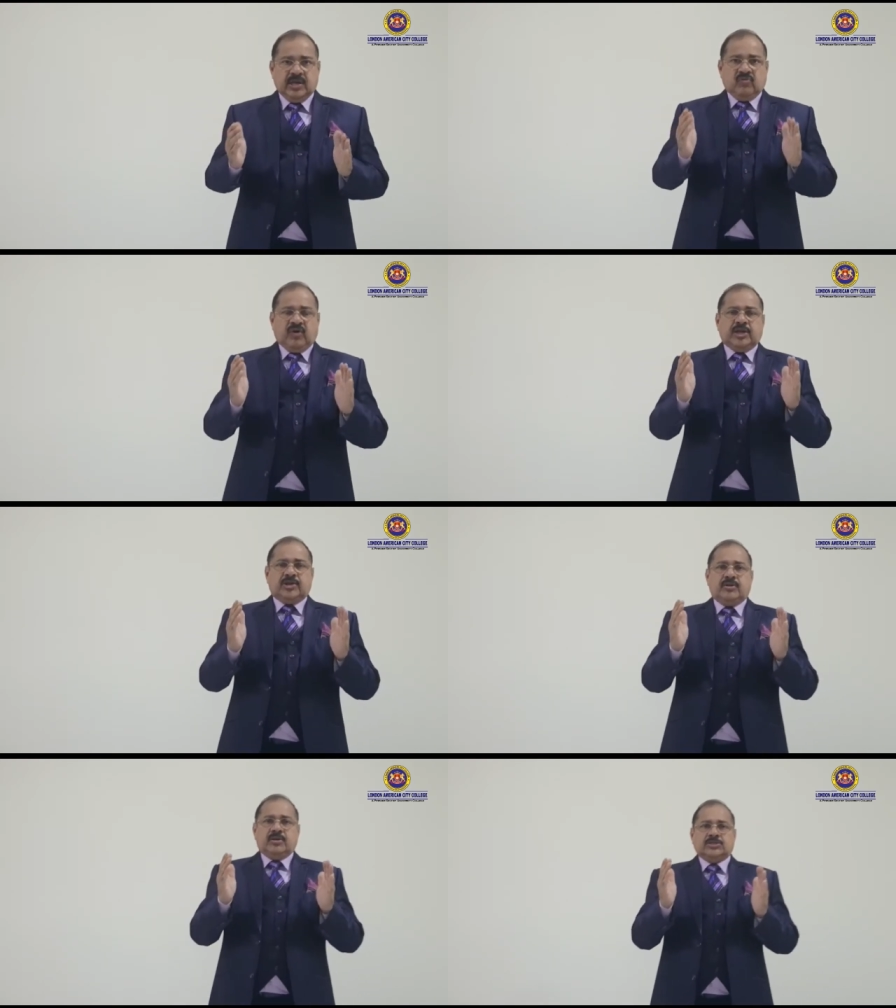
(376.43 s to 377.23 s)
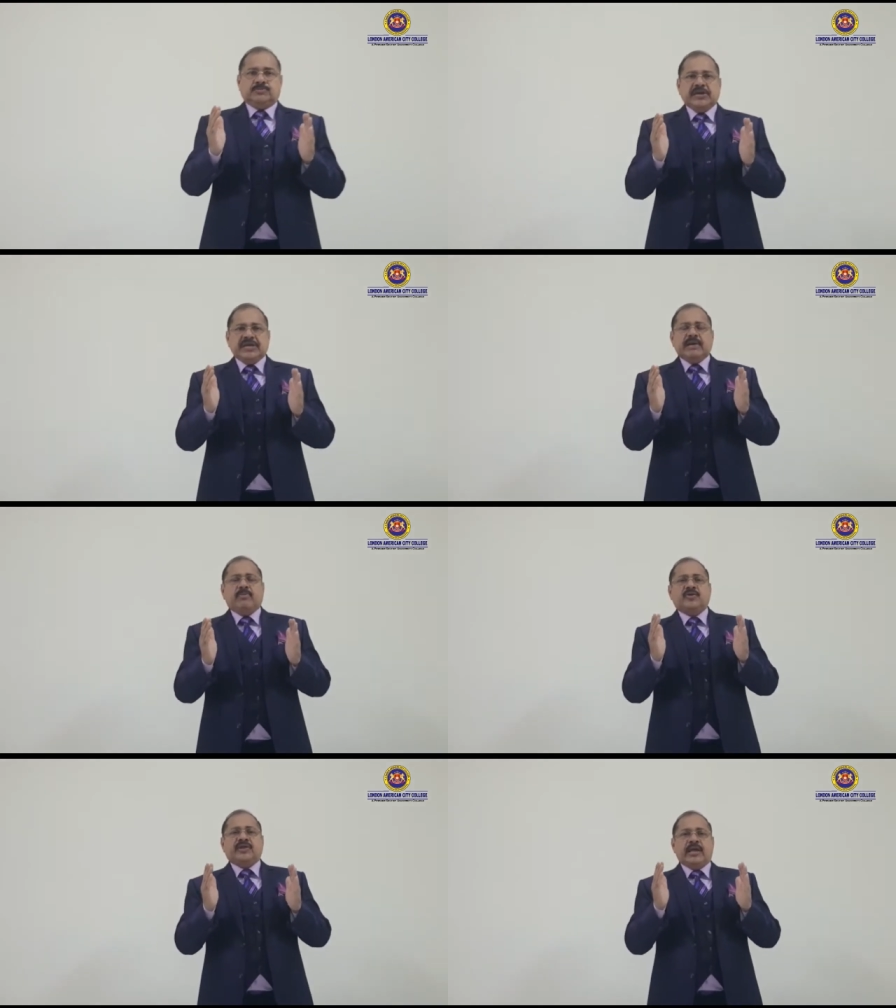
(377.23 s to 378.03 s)
While speaking
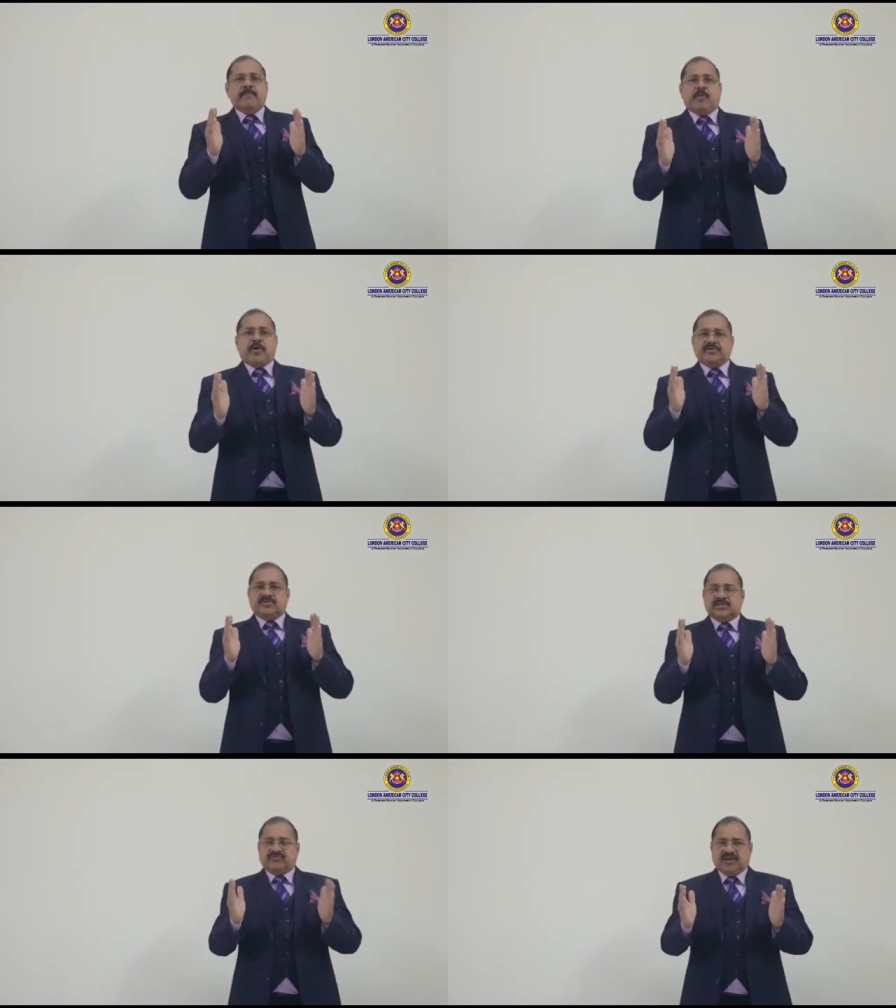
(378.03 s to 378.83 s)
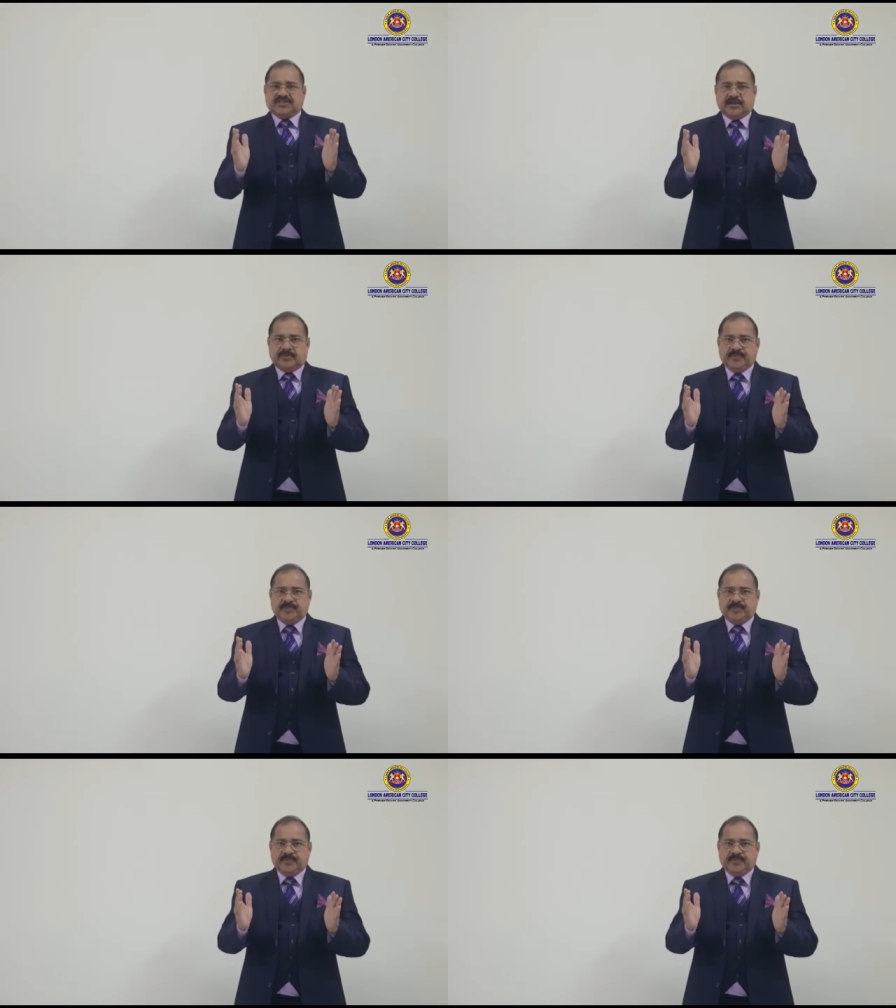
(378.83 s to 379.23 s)
about the importance of this function,